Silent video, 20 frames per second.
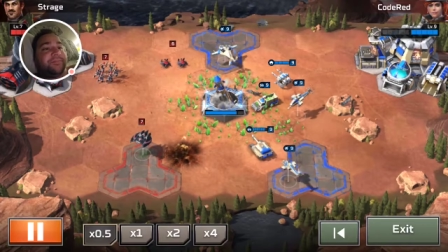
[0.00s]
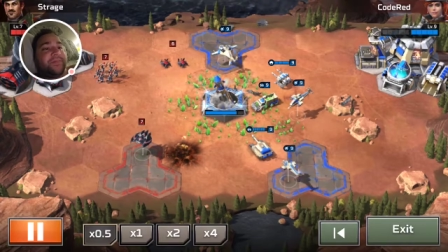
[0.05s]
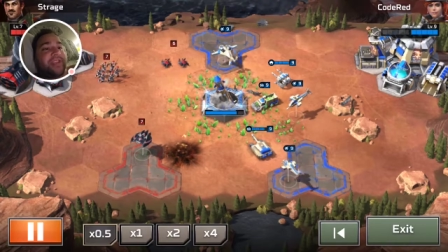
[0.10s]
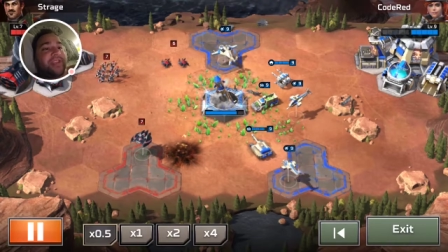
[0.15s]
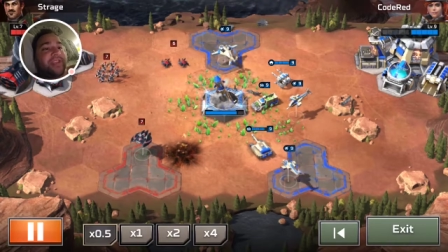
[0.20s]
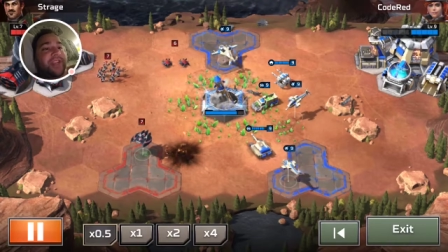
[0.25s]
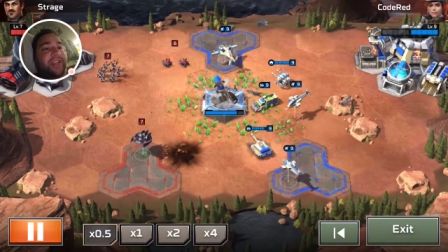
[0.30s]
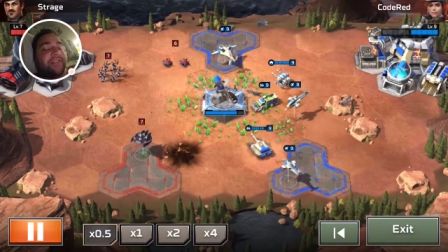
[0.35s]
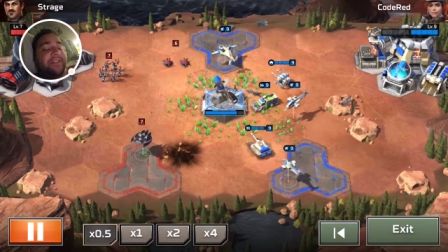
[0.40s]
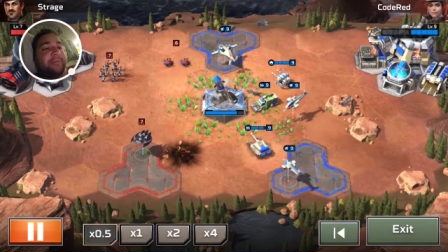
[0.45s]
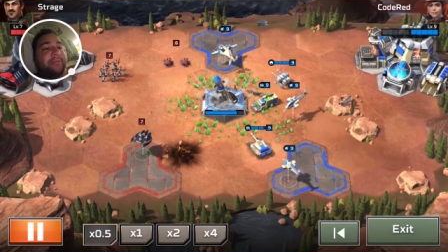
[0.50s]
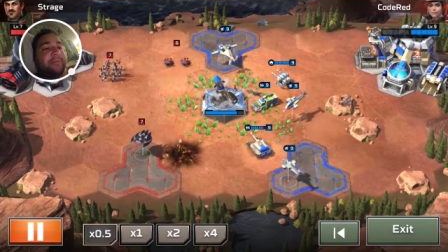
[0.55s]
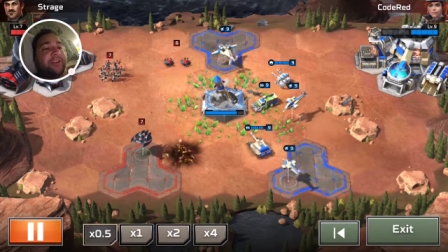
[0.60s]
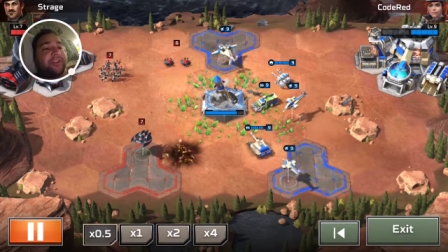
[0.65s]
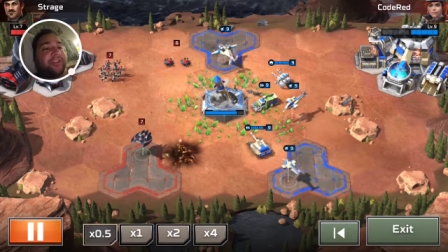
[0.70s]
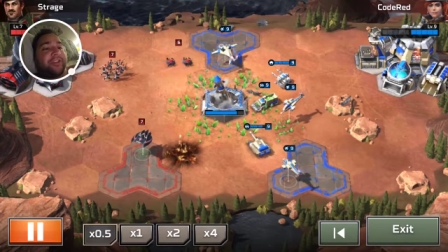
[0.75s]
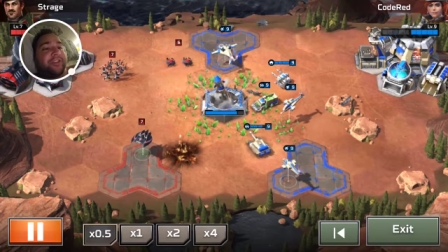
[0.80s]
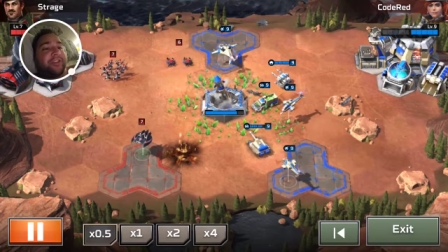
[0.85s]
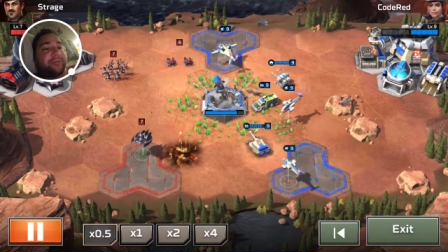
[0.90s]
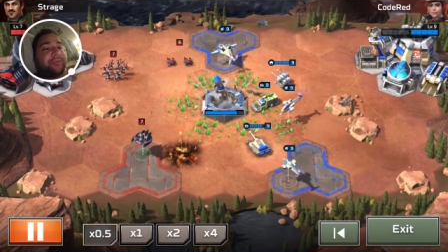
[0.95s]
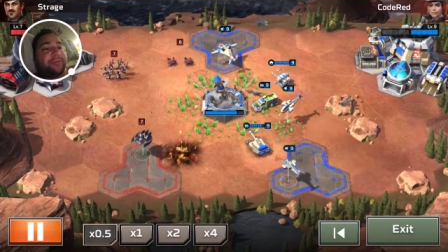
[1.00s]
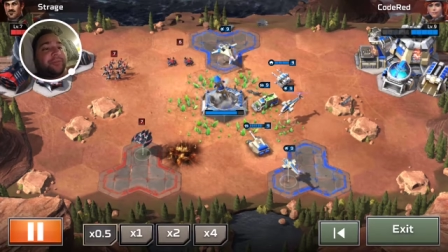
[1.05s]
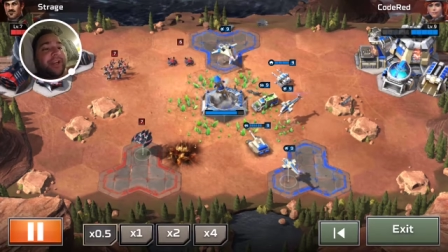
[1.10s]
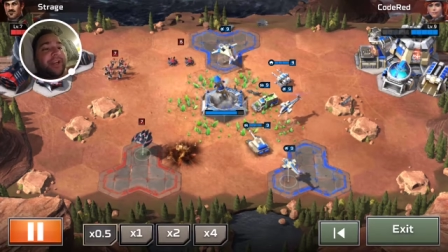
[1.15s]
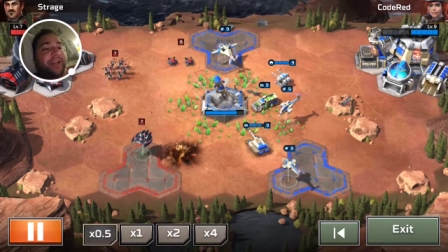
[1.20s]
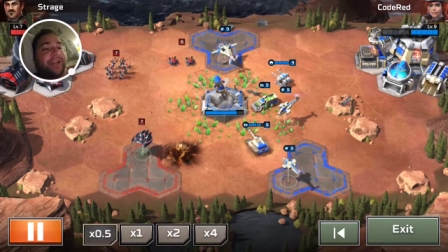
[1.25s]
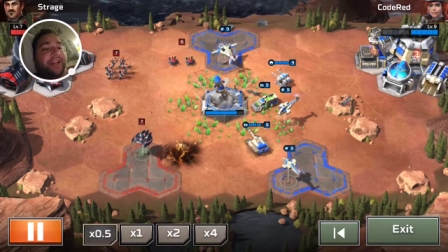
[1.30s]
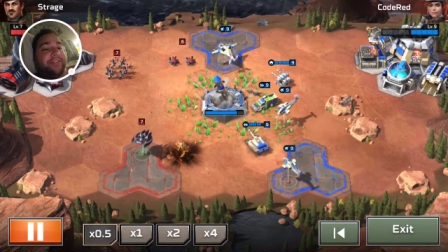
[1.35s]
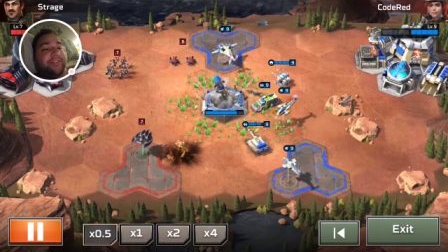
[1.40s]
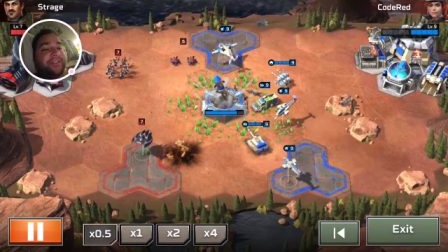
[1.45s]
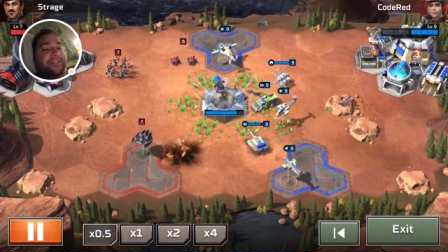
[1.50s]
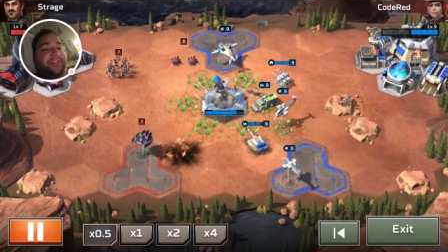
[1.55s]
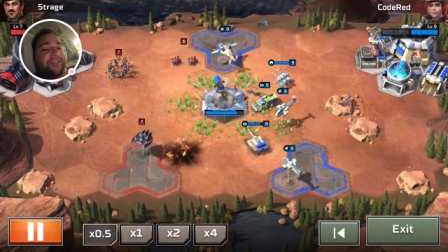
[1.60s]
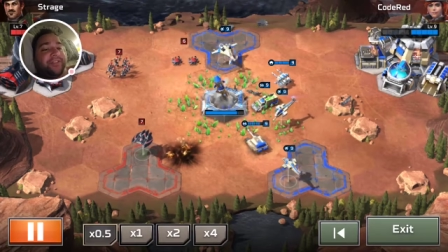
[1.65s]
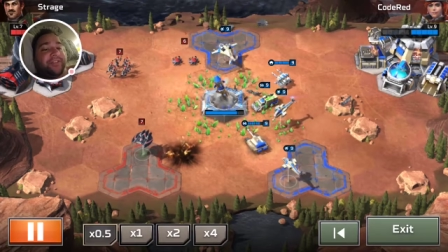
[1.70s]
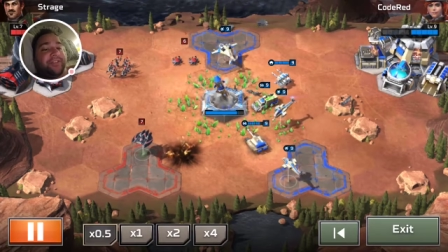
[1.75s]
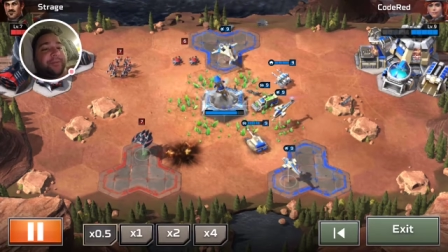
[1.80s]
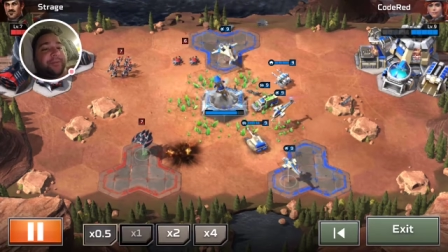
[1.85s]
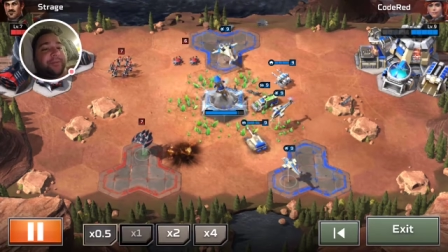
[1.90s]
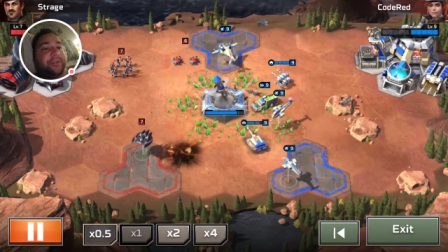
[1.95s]
And then watch this right here.
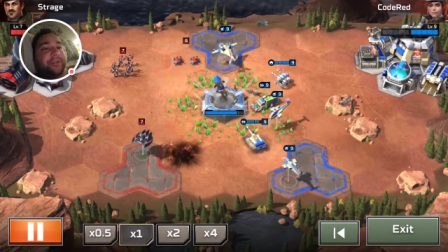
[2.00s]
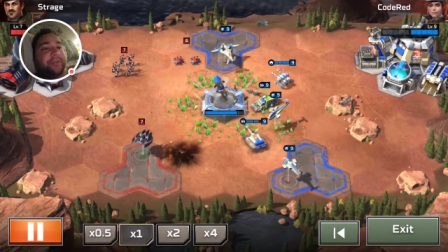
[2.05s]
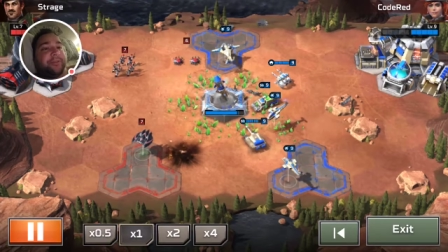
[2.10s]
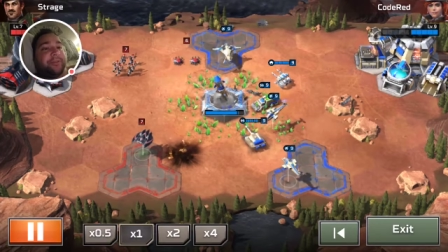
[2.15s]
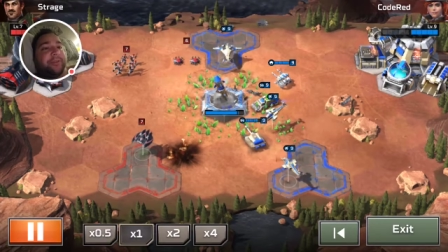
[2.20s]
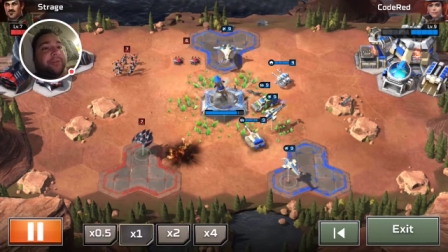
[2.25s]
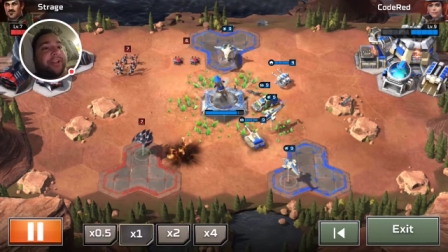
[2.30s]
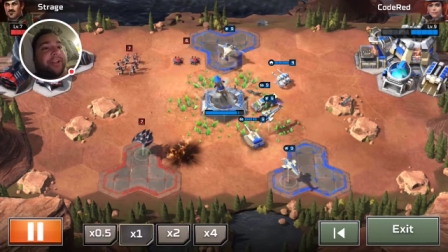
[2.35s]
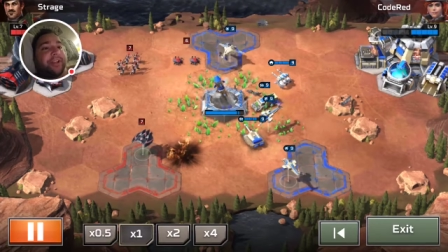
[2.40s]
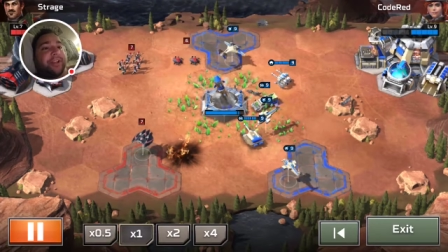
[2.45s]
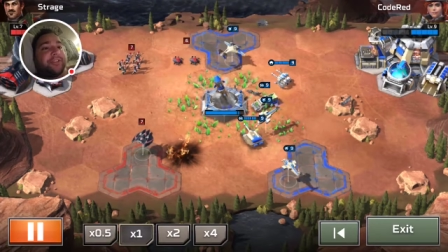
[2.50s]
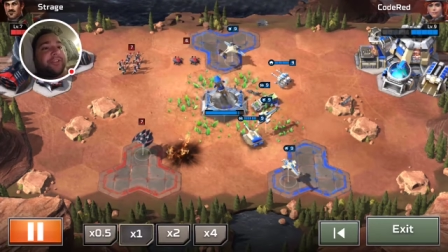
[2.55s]
Let me go at regular